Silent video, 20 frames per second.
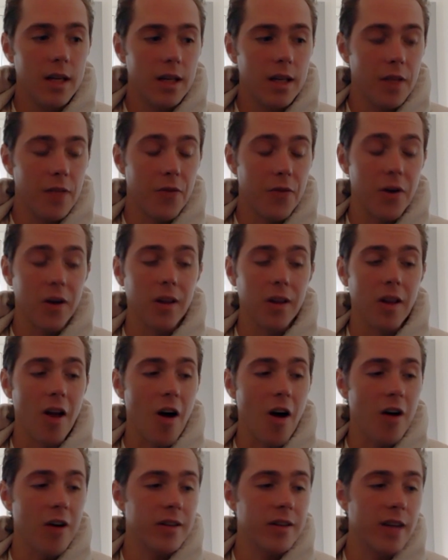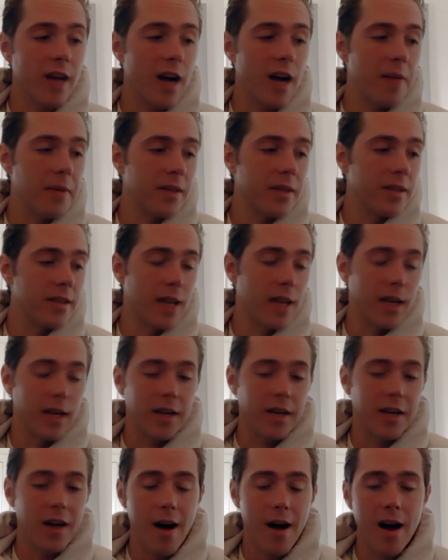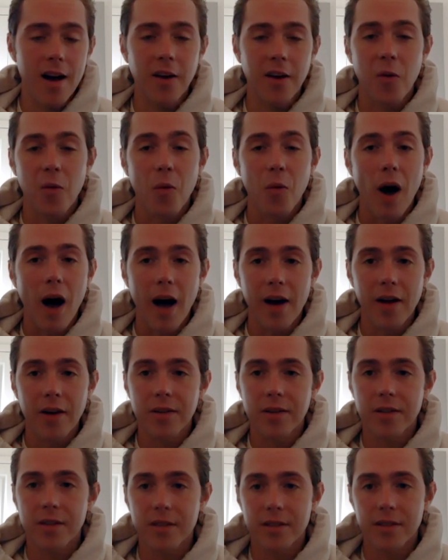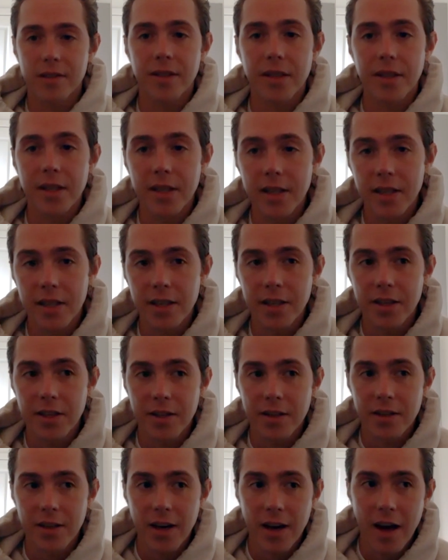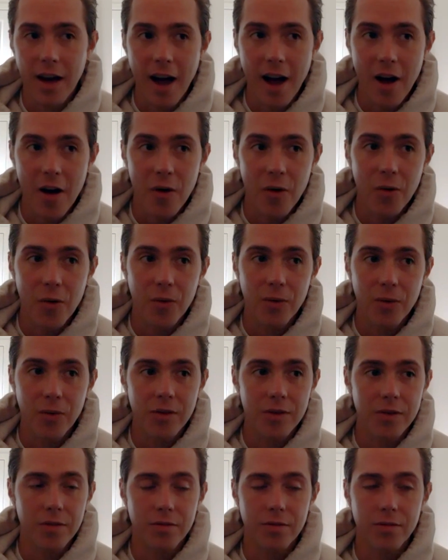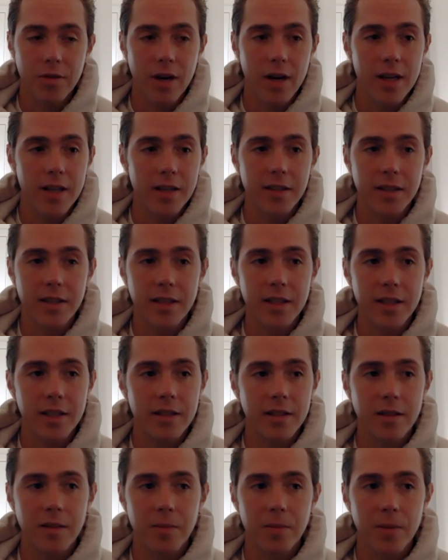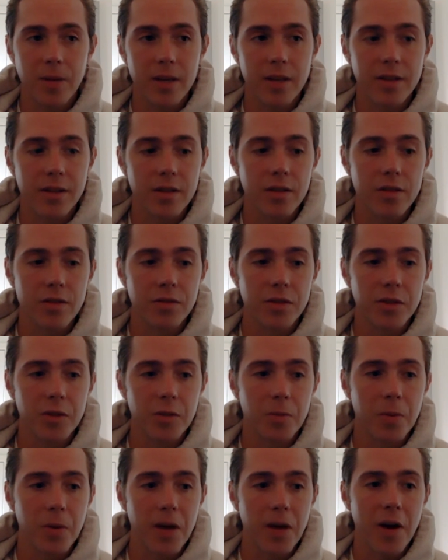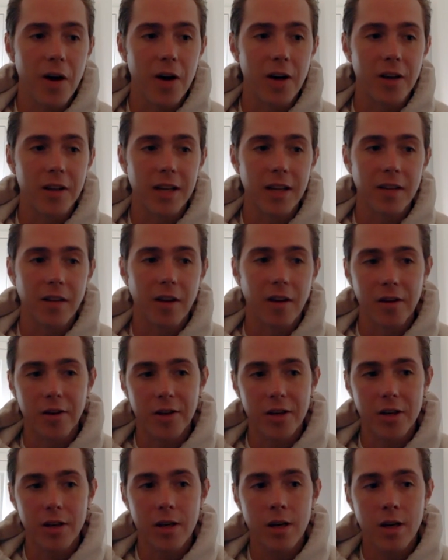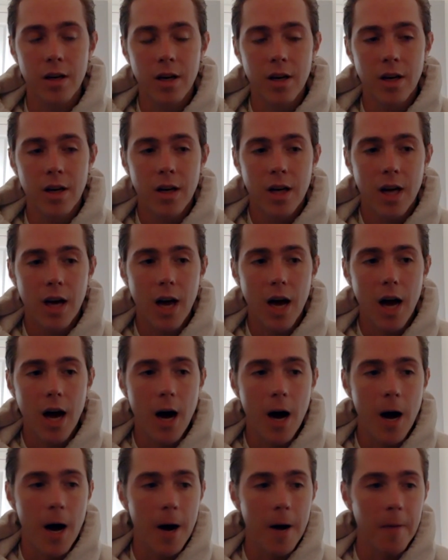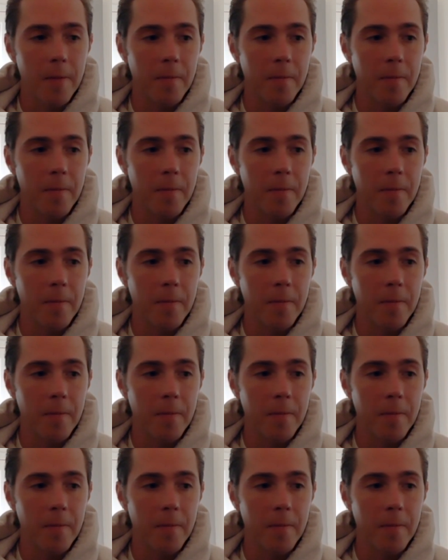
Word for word: For a long time, it's like kind of wild to see how crazy the place goes when you play All Night Longer. Yeah.